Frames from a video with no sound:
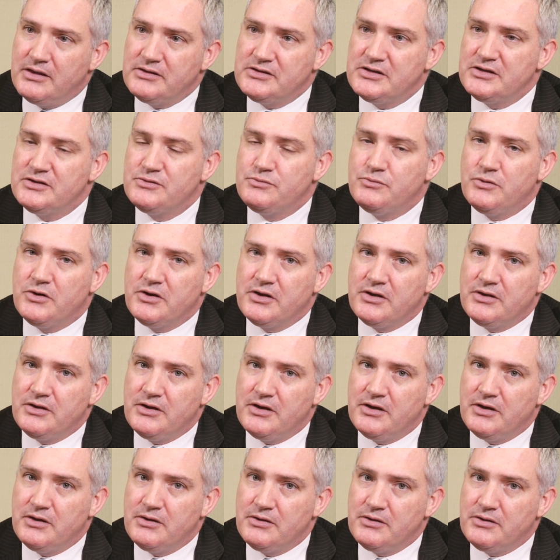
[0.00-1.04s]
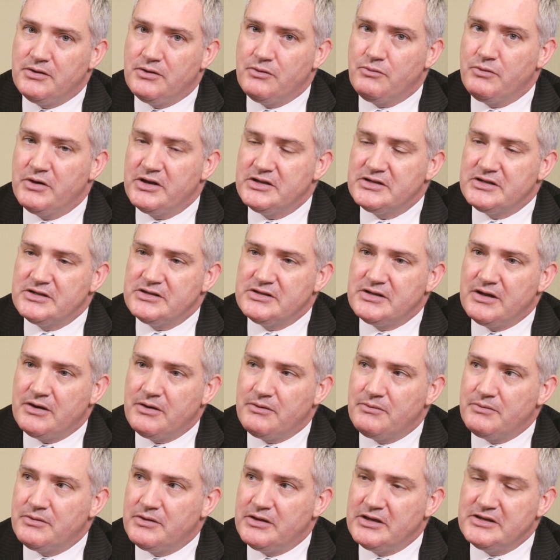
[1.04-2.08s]
This is one of the reasons
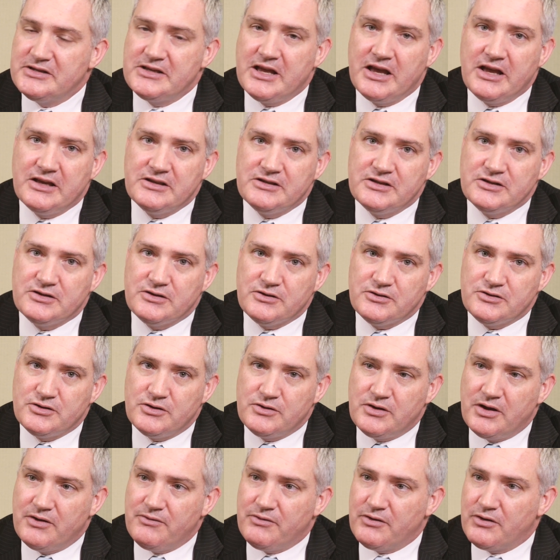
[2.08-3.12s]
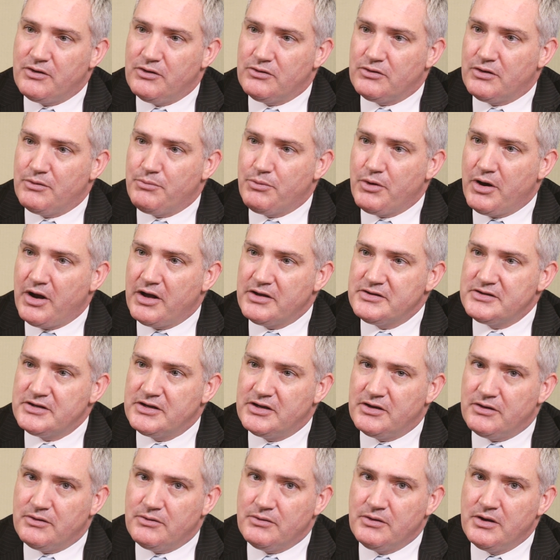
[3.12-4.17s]
that these cases are so difficult to
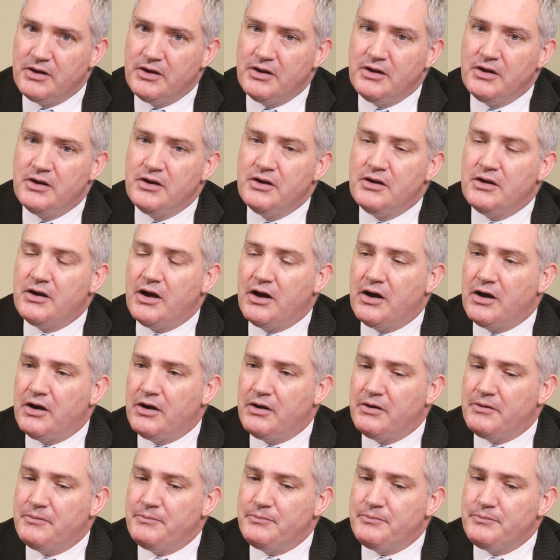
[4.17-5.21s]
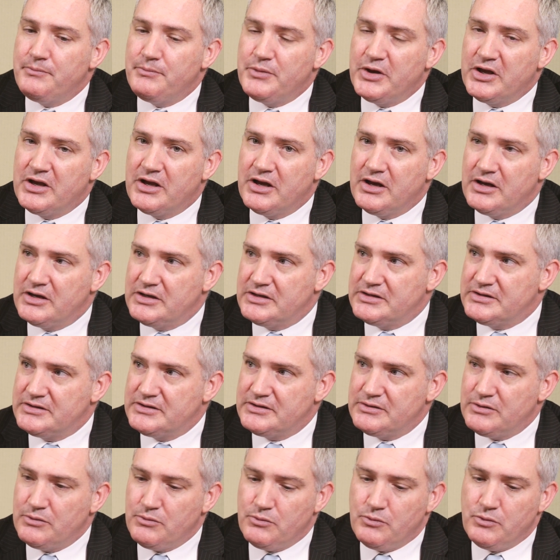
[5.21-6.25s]
prosecute,
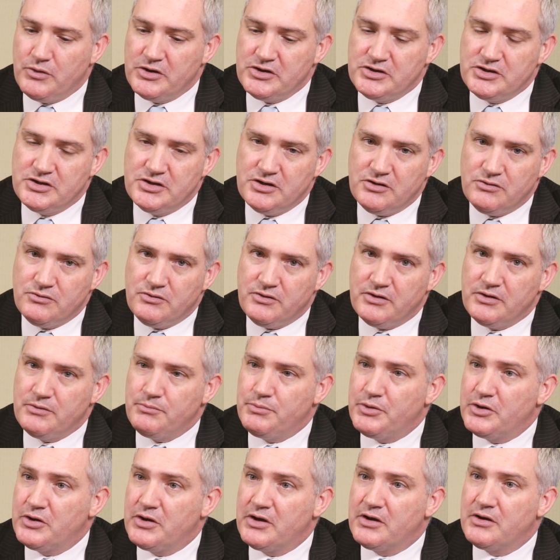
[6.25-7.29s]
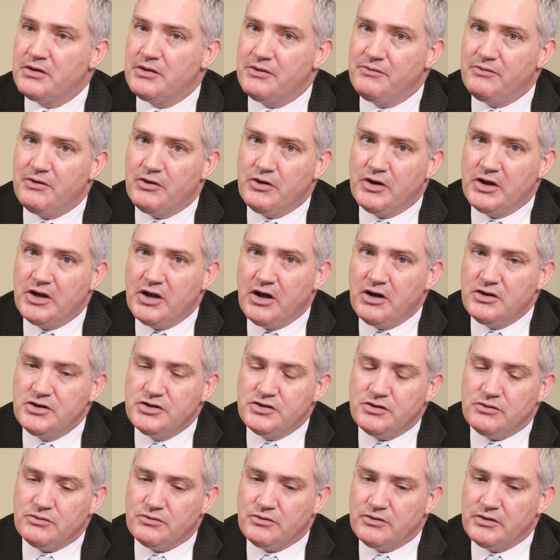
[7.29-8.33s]
because when children, particularly very young
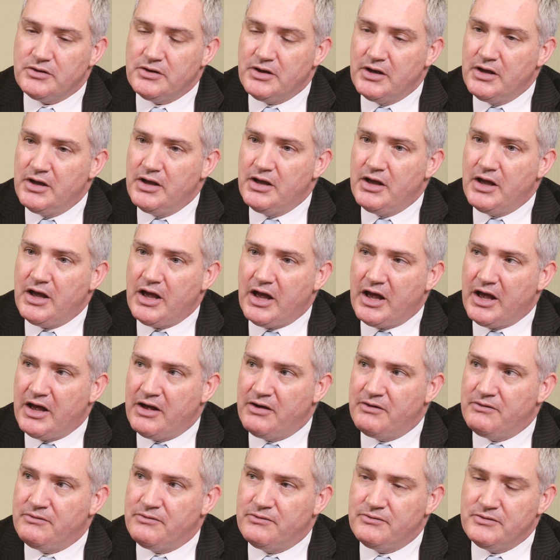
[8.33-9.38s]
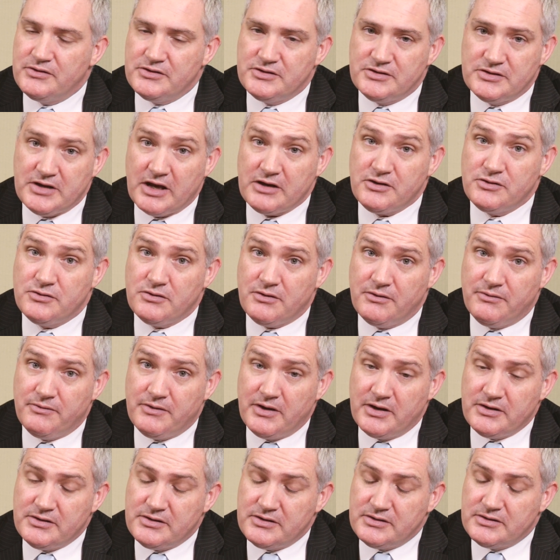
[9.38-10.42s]
children, have sexual
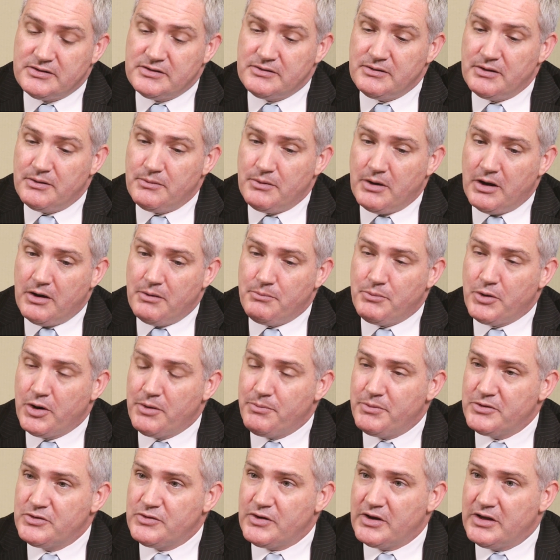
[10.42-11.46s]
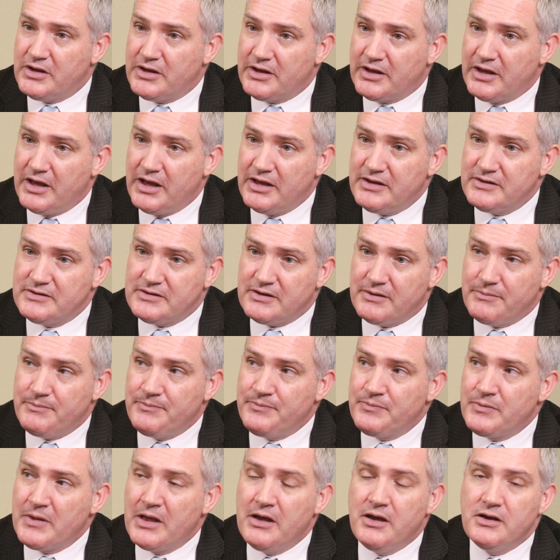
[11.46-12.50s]
offenses perpetrated against
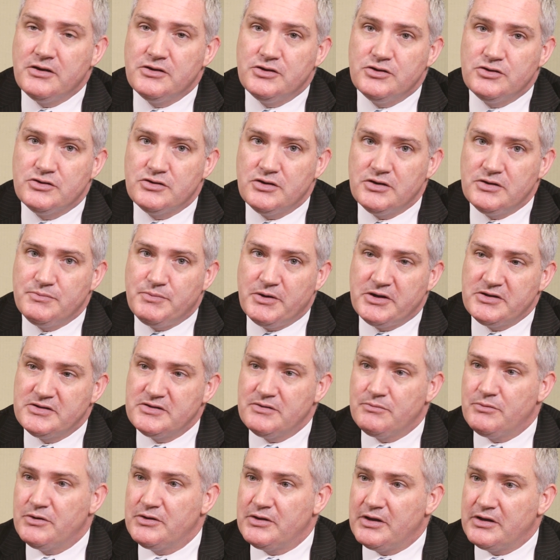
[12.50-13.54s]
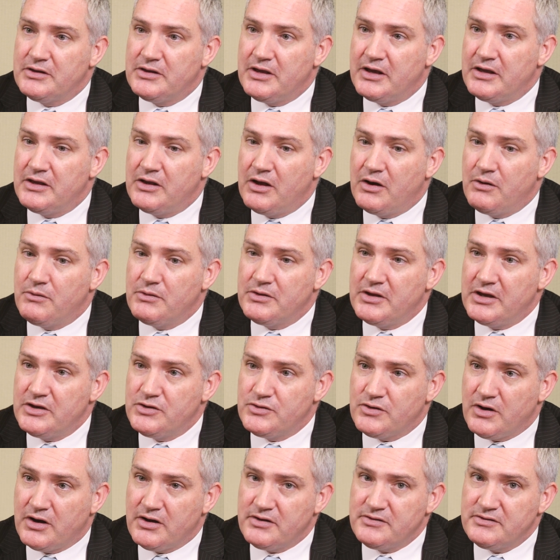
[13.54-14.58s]
them, it's usually by someone that they know and they
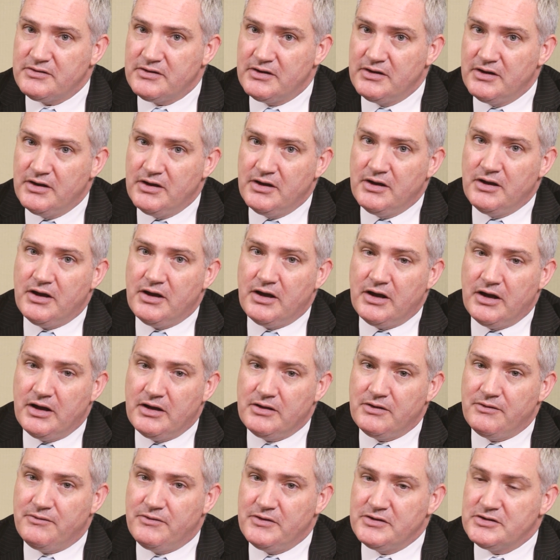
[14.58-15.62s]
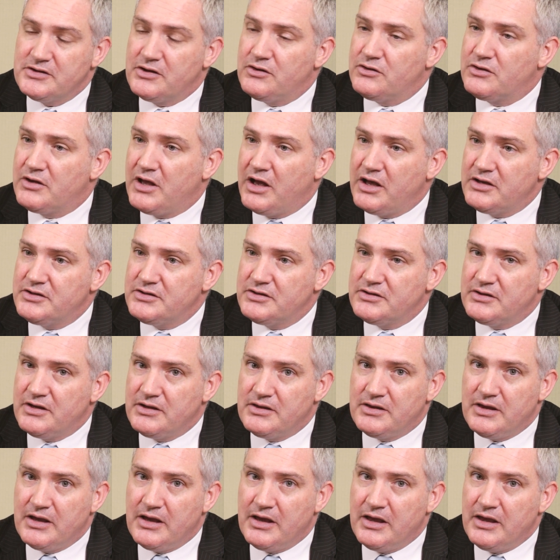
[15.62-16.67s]
trust, and the physical touching
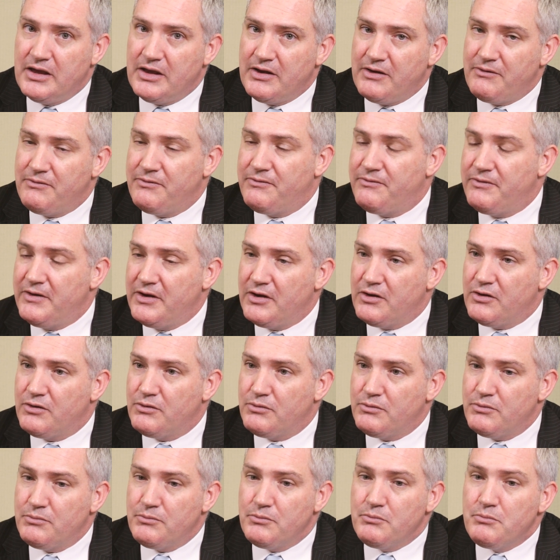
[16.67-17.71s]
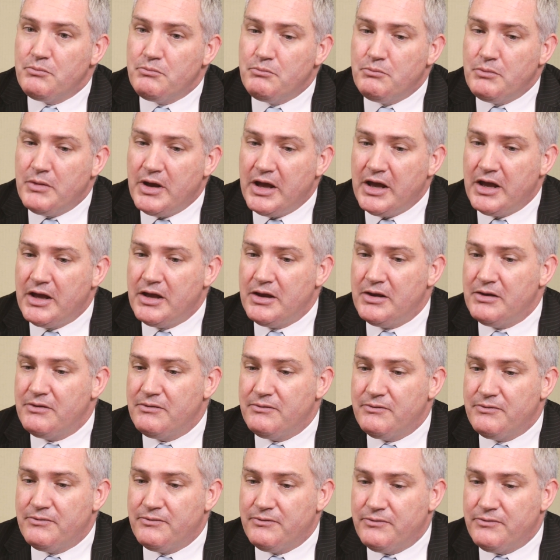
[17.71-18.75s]
that they feel may